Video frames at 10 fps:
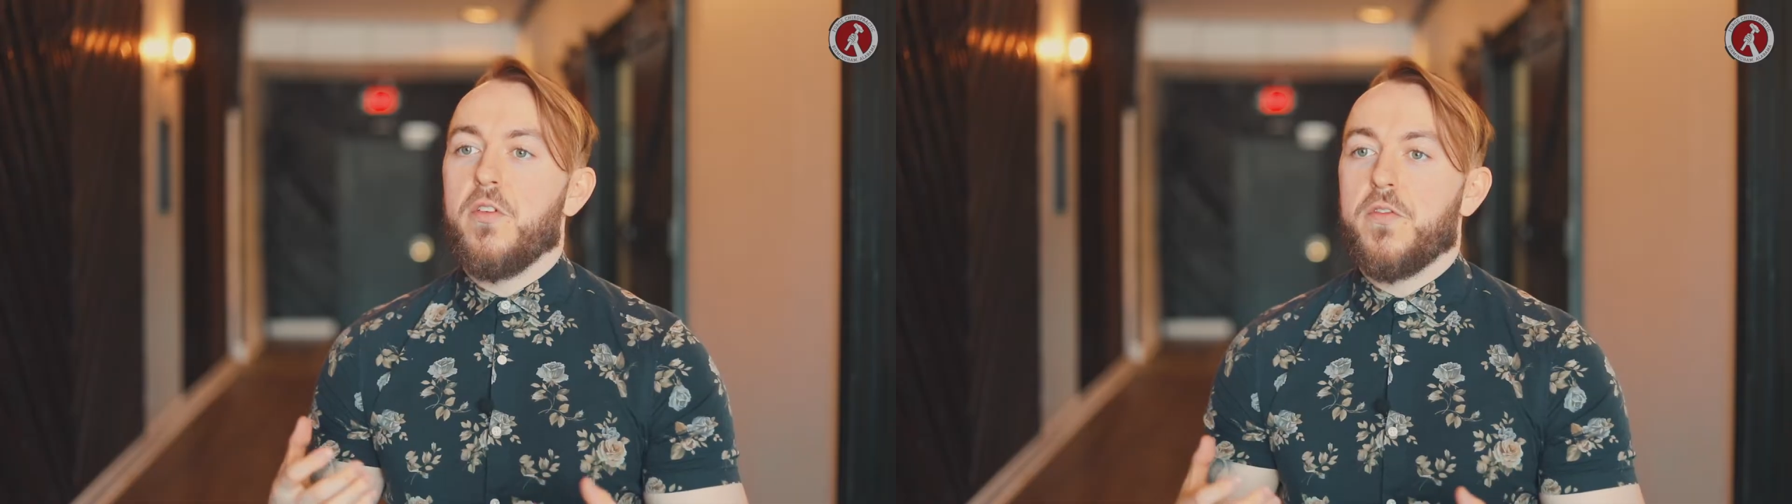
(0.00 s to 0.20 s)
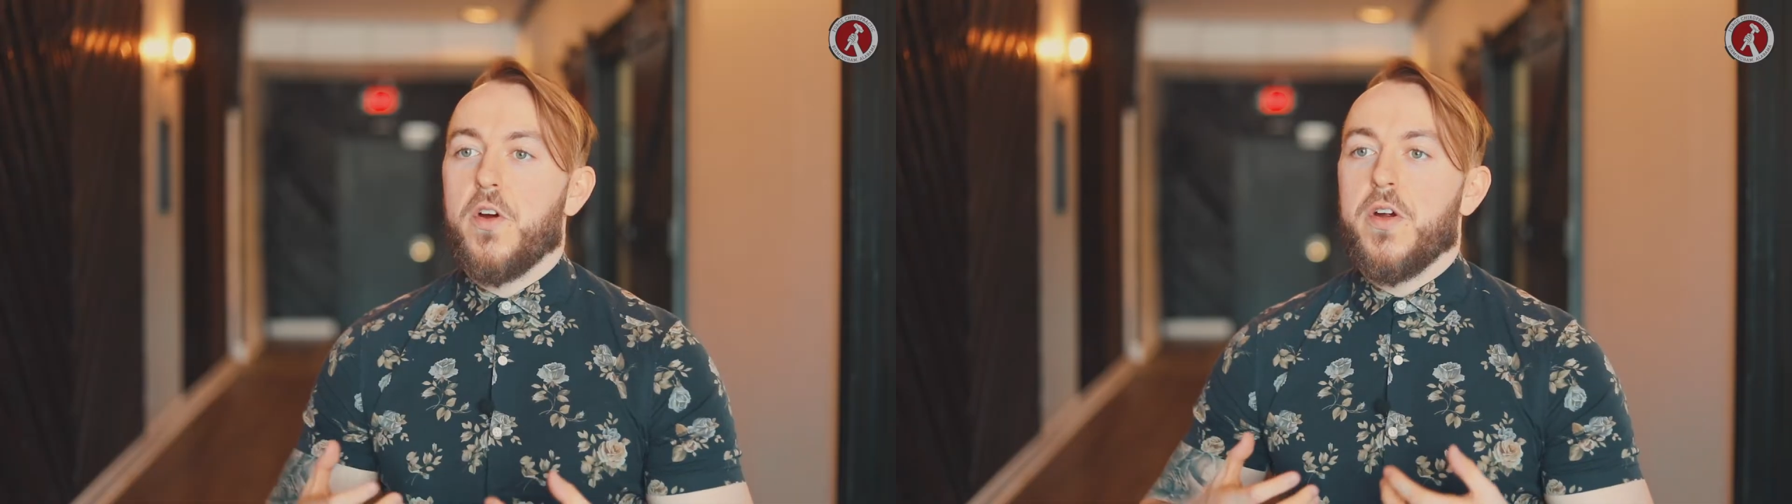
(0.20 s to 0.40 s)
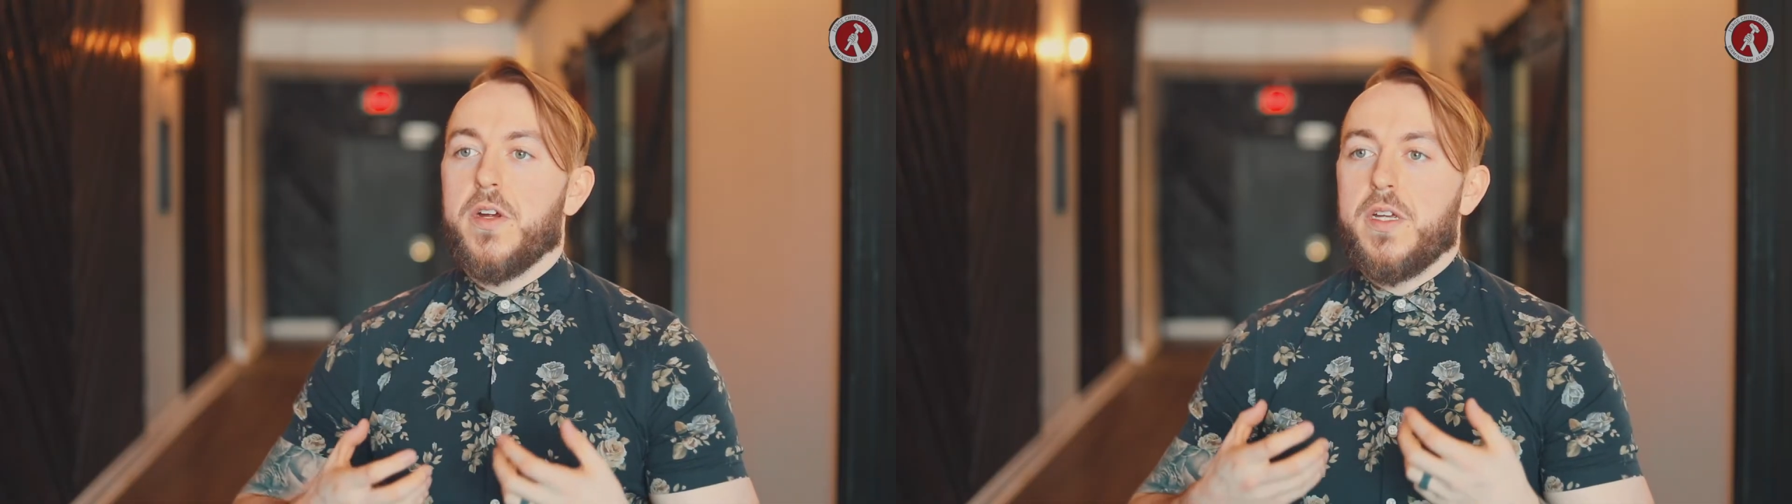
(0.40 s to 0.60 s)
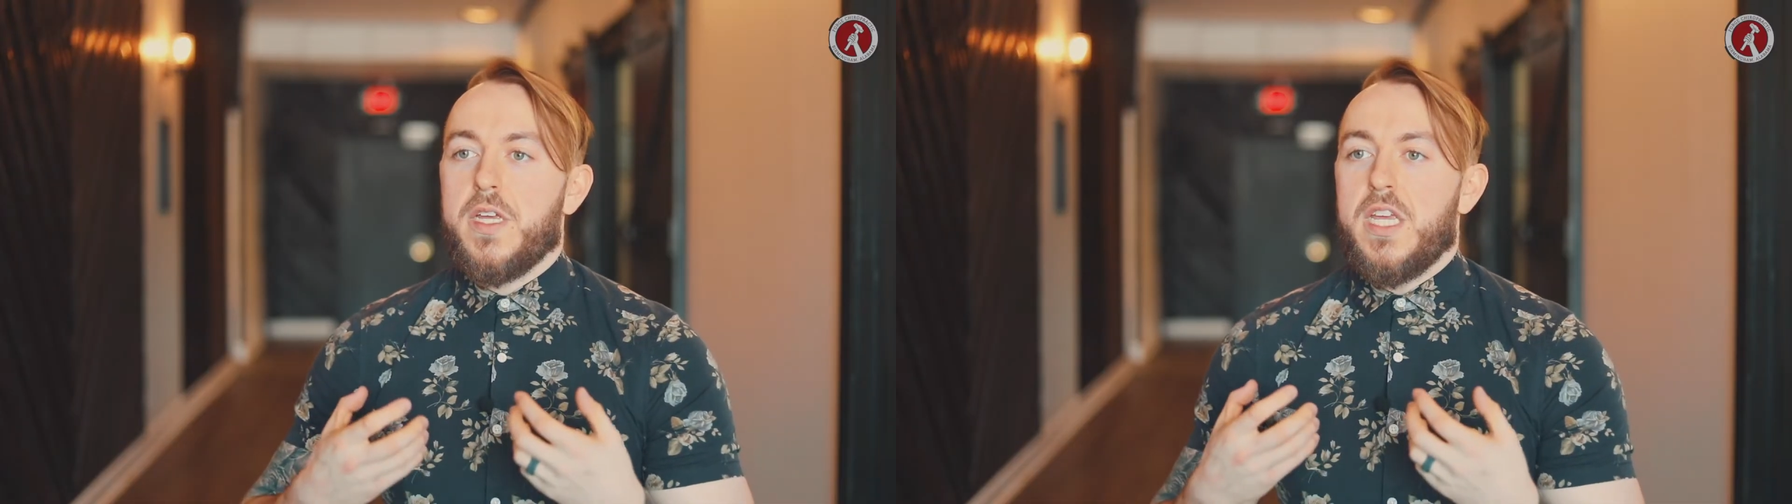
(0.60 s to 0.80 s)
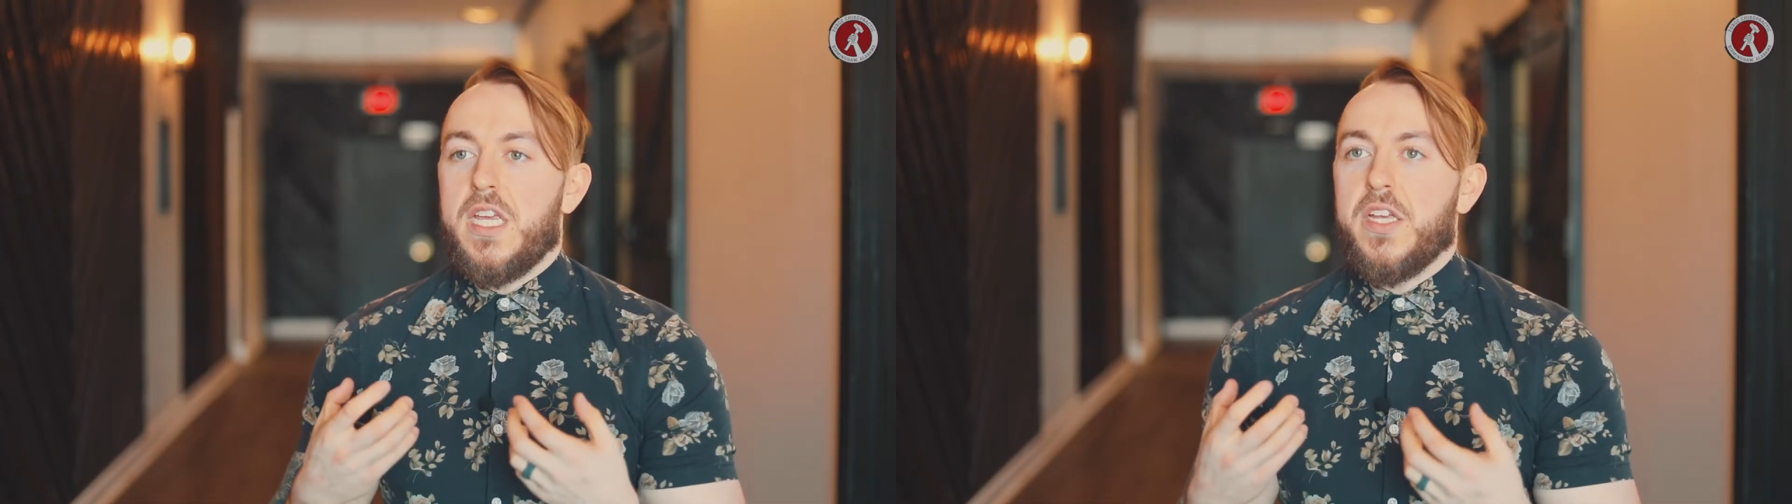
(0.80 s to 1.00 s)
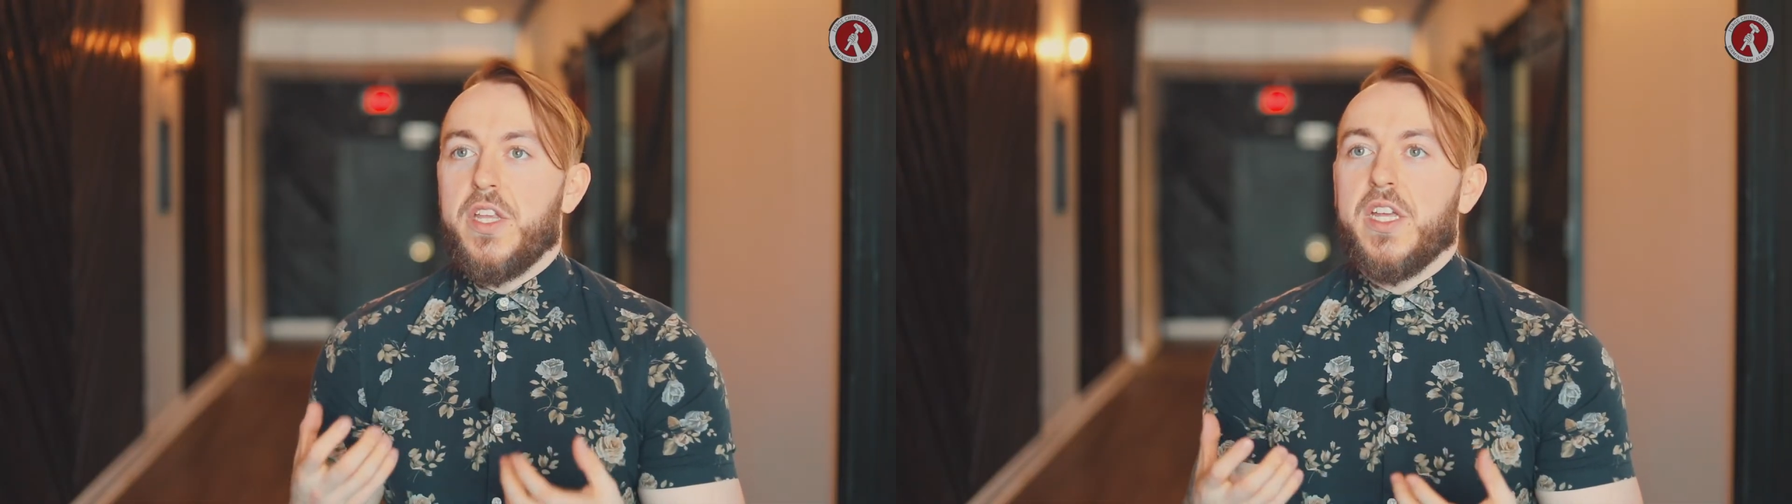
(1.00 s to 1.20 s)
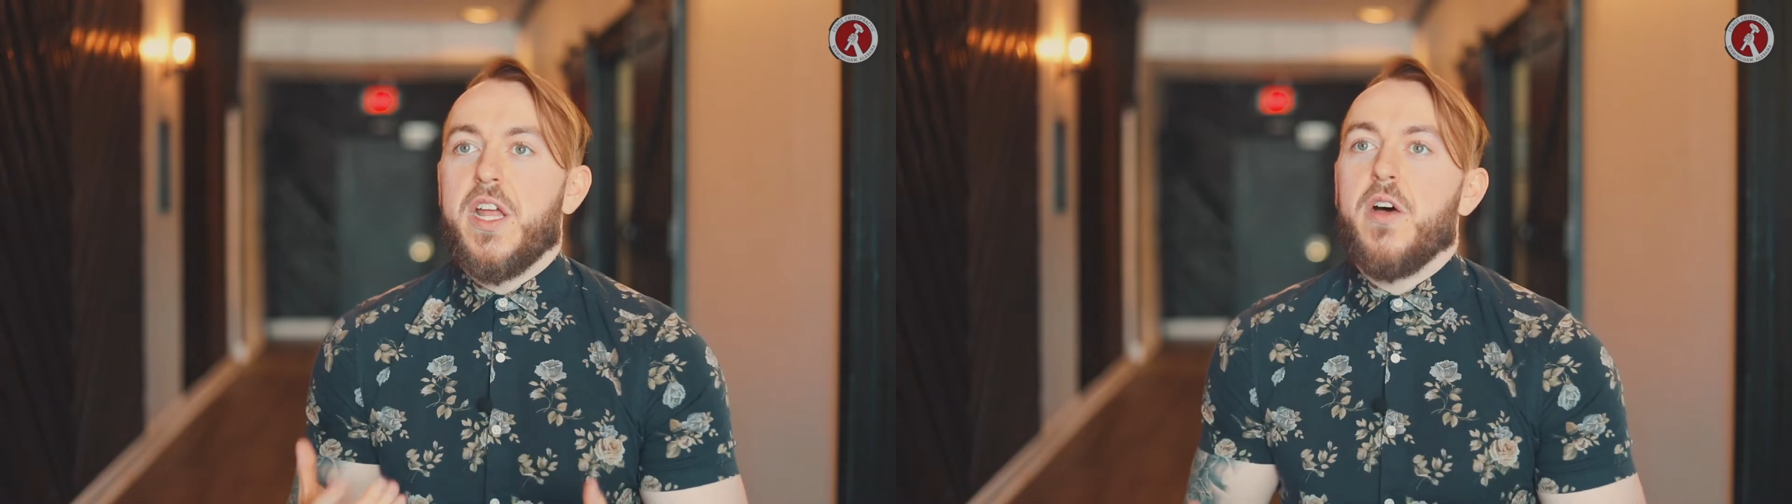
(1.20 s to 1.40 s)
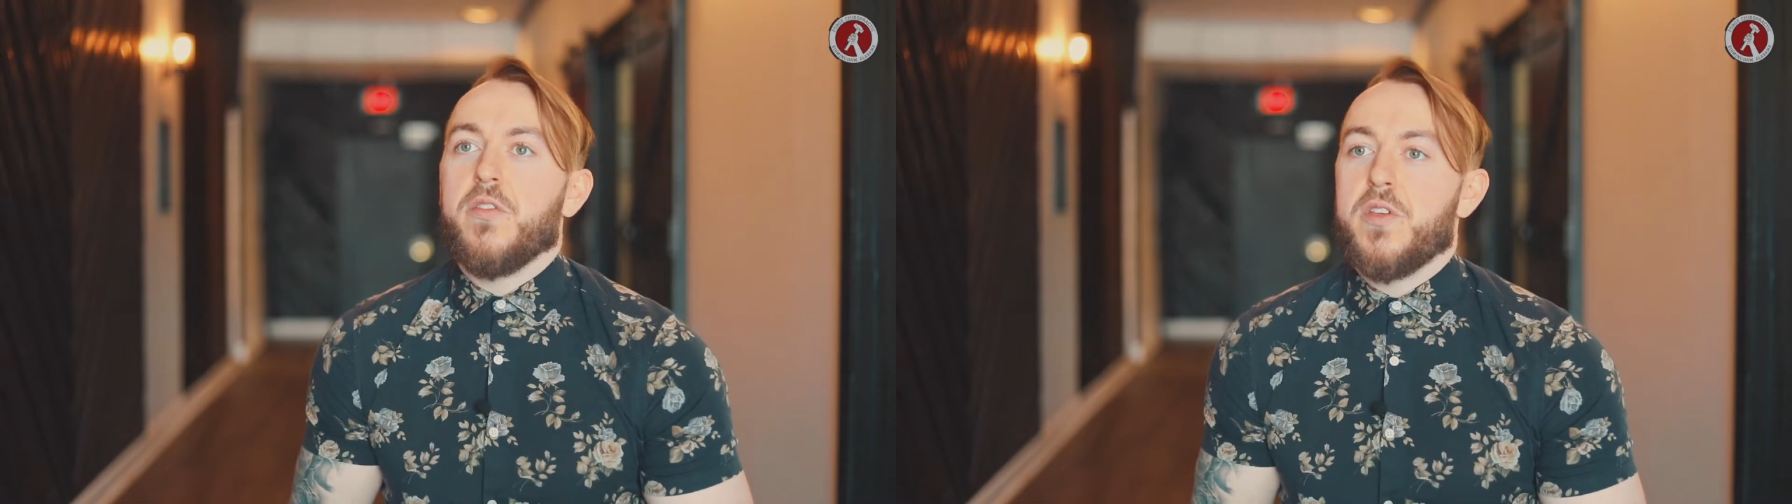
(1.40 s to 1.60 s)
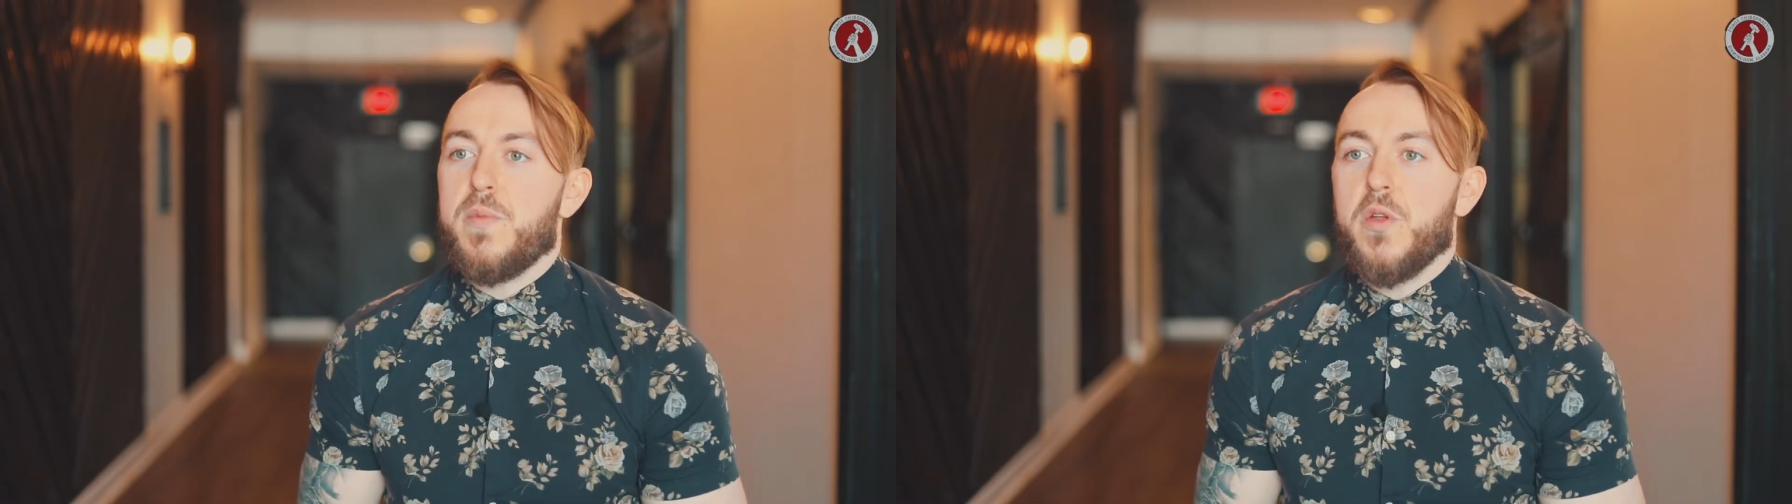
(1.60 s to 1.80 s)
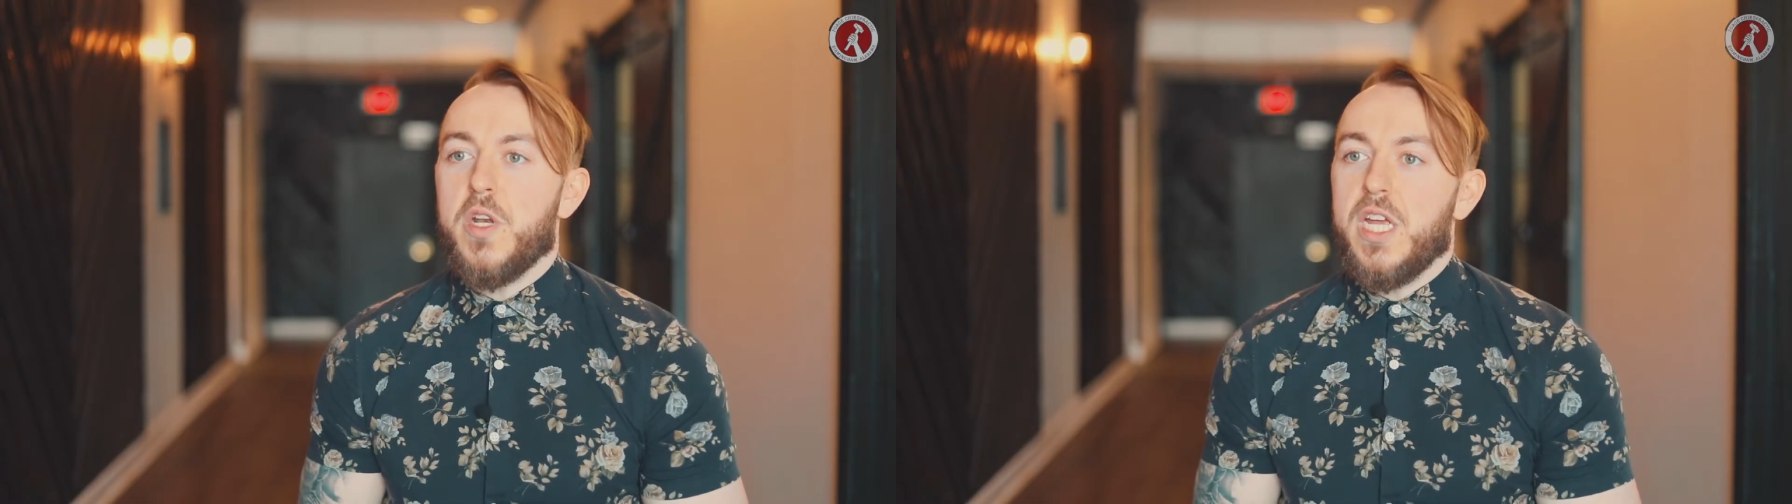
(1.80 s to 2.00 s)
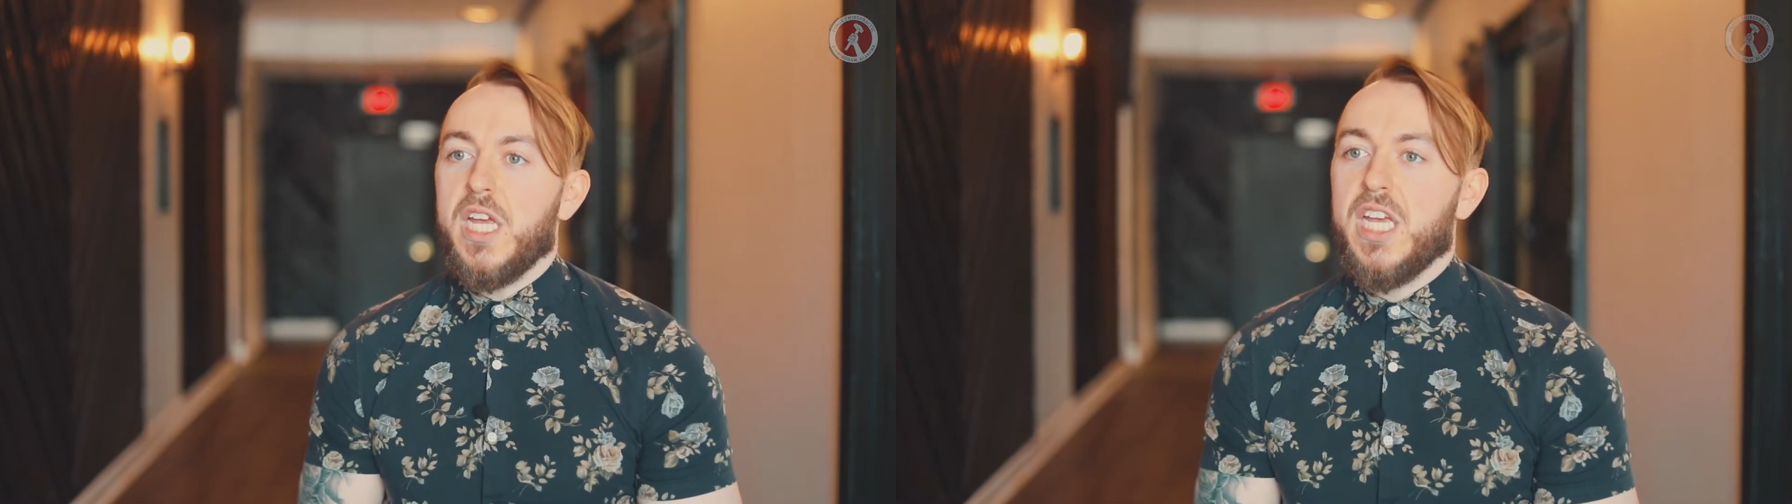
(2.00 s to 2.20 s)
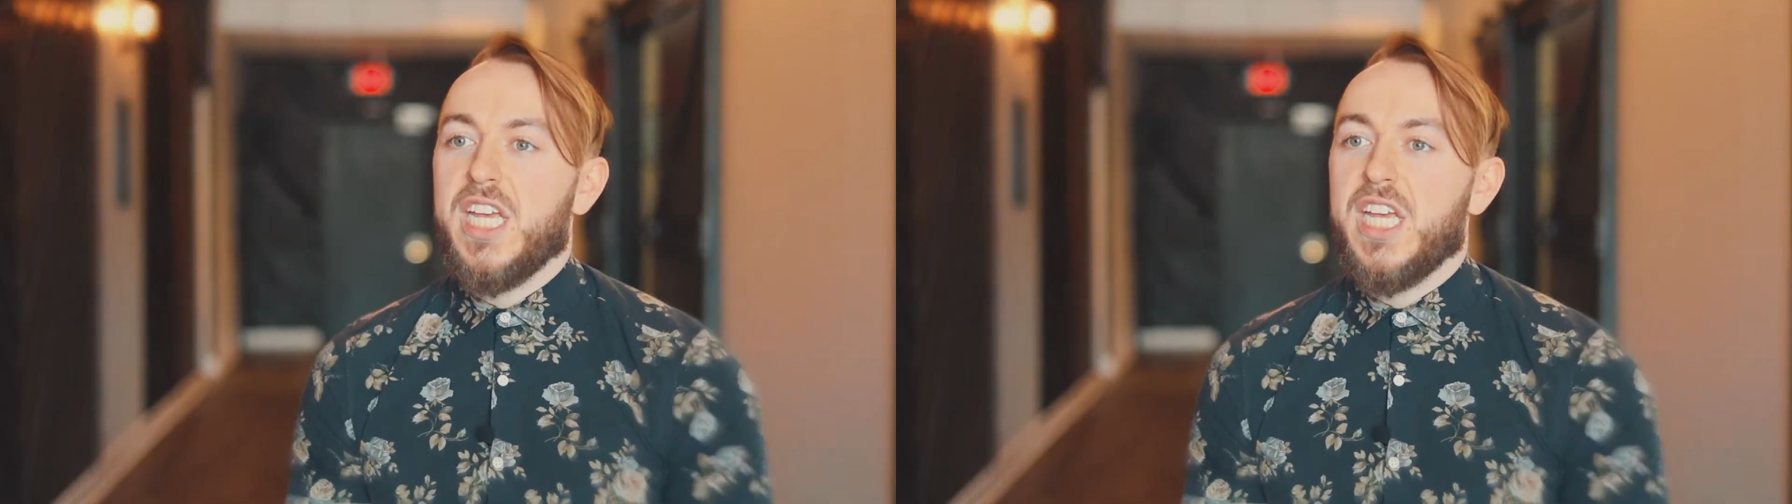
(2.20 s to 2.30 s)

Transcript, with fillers: of our healing and health community.